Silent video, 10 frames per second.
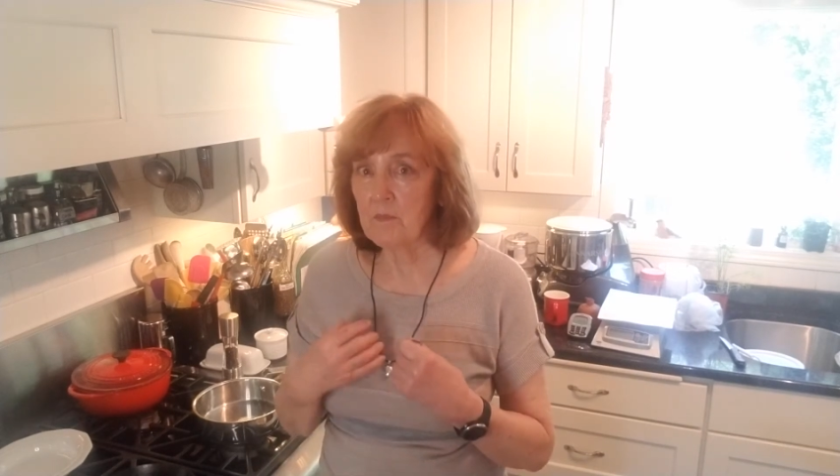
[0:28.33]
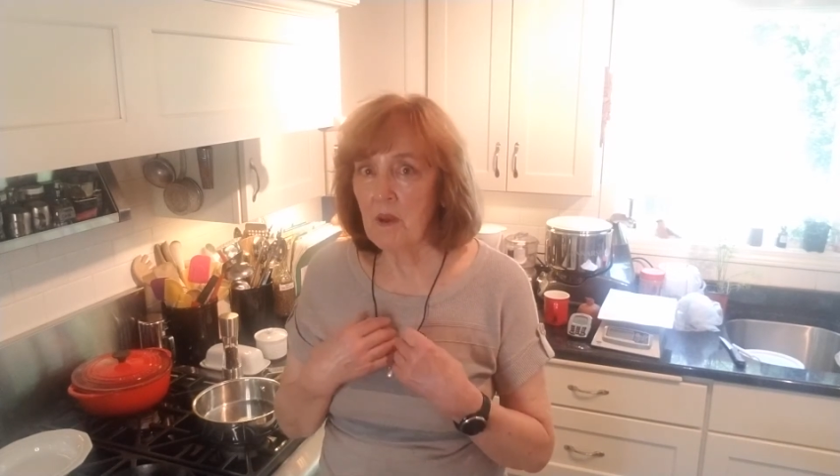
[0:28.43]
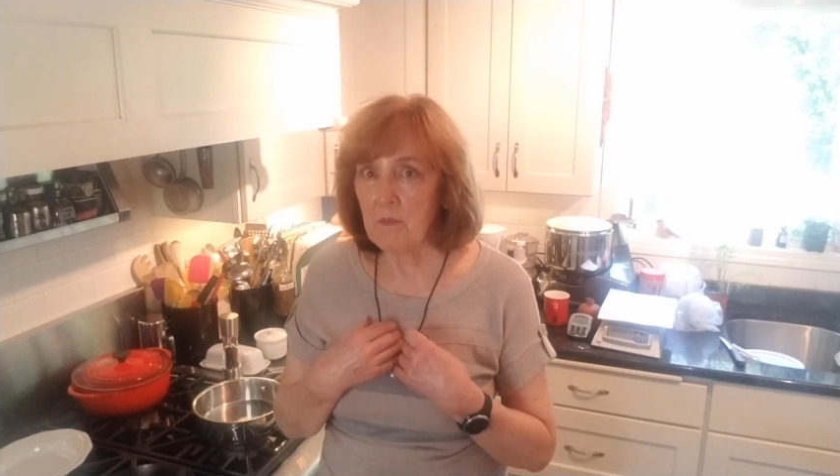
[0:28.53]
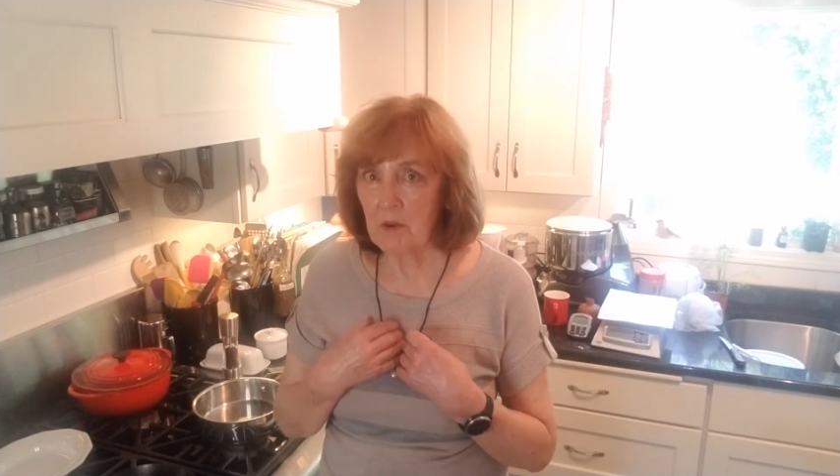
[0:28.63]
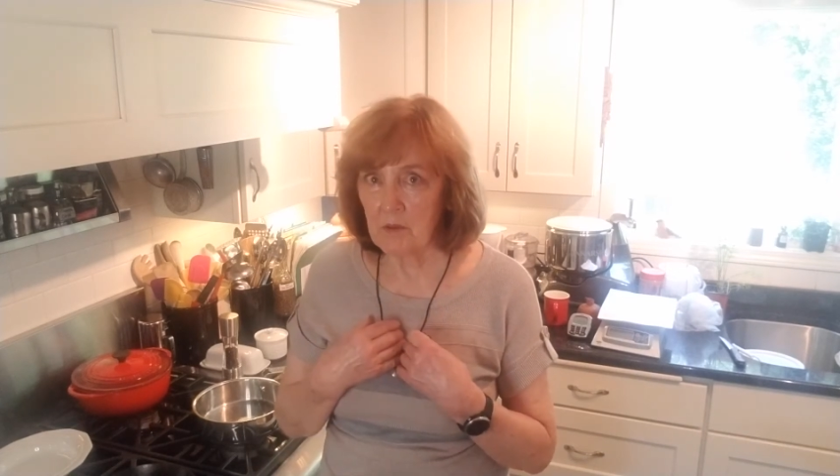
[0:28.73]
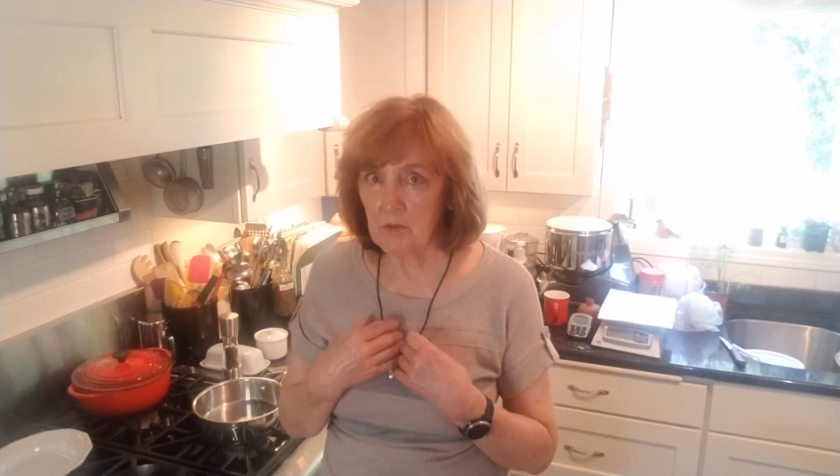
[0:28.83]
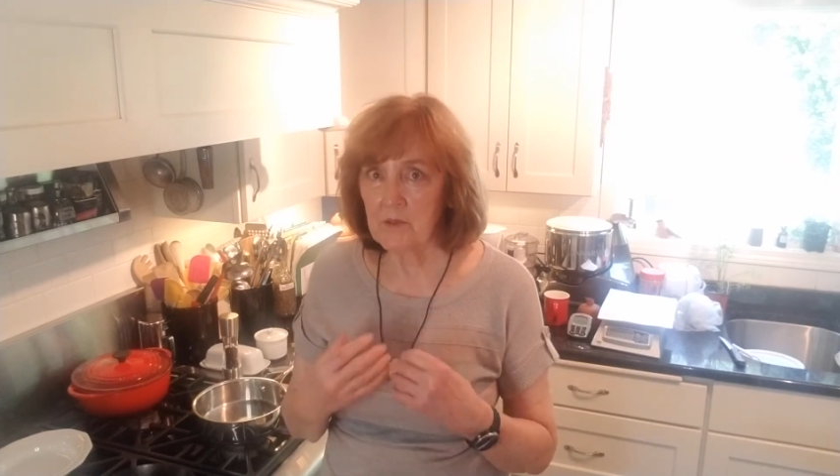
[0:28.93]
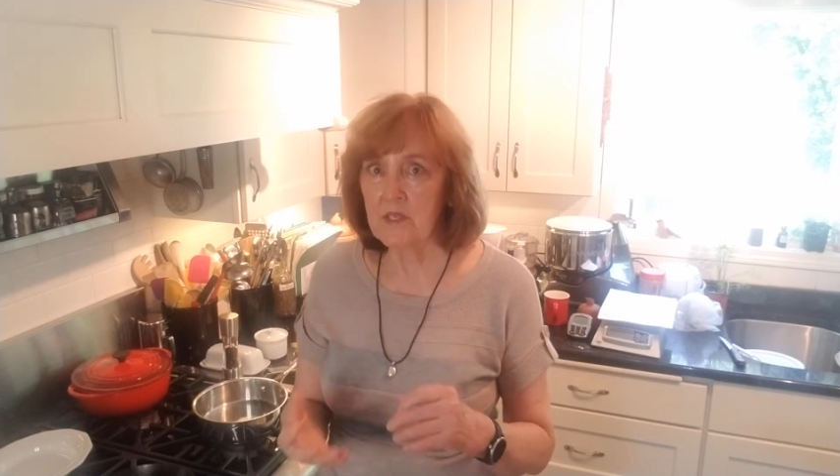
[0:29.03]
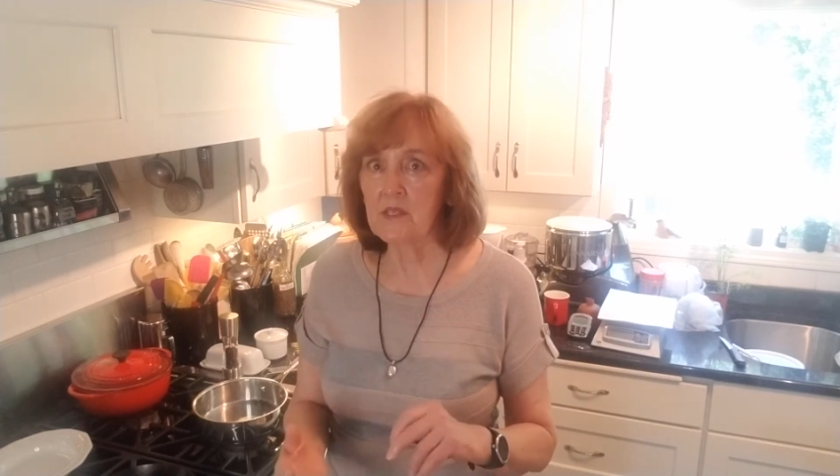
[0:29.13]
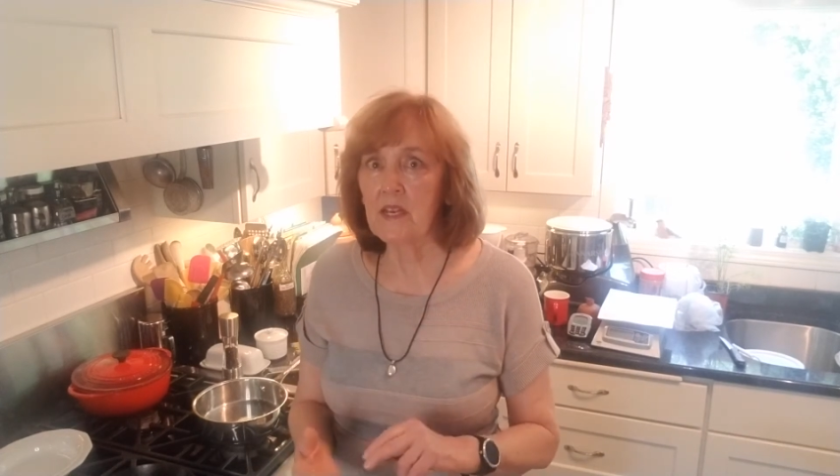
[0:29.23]
My mother
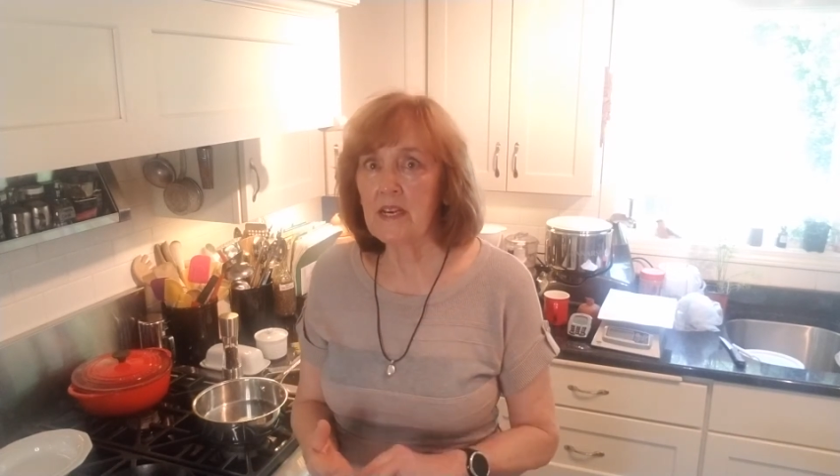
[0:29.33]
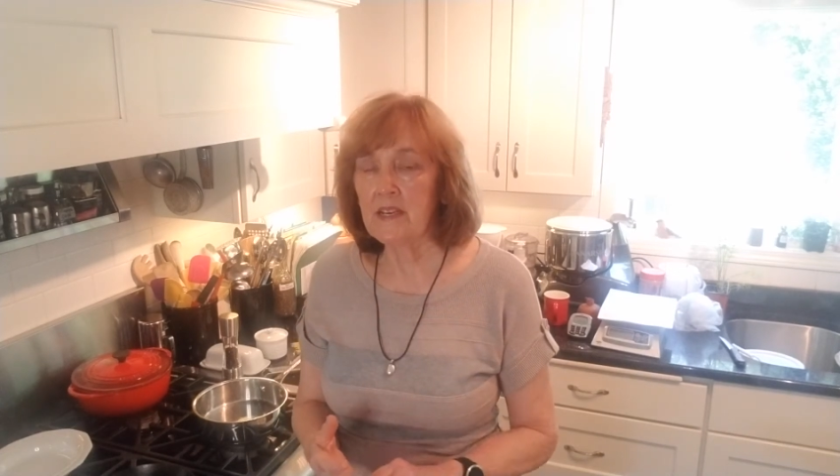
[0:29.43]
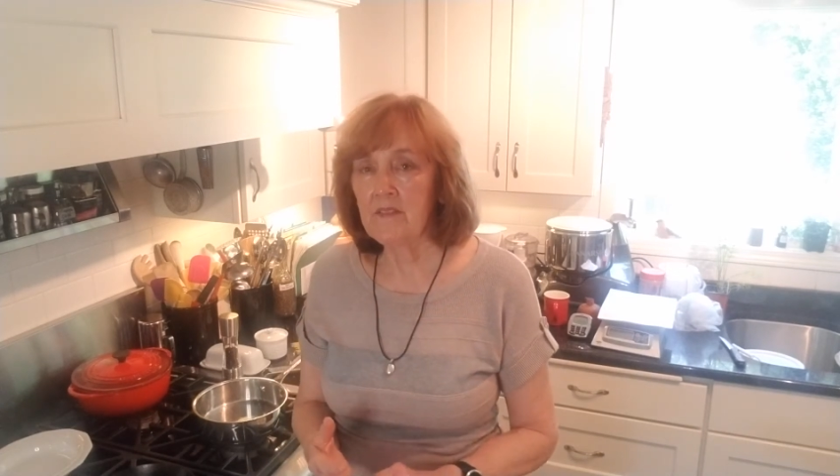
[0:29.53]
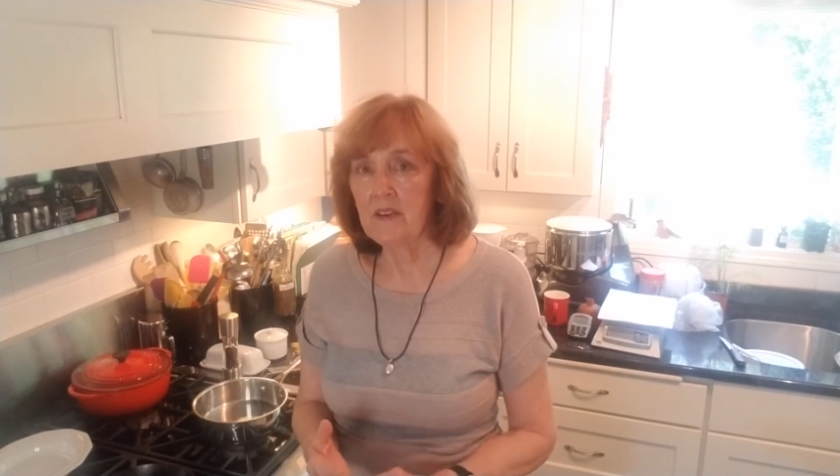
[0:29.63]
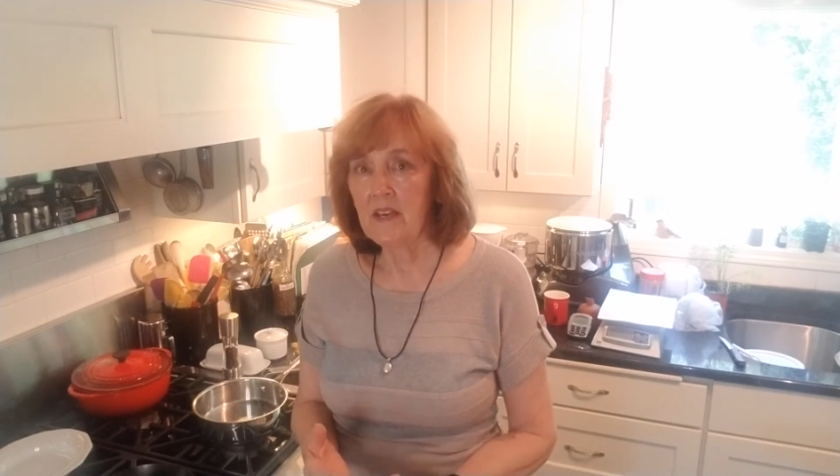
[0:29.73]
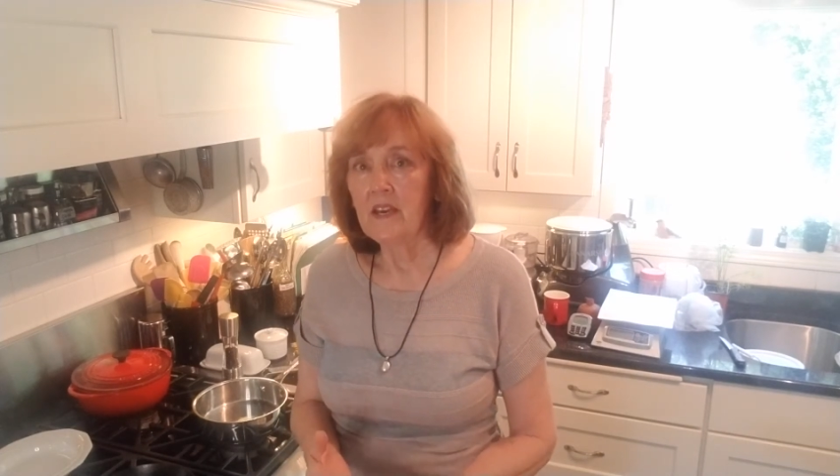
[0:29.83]
was alive.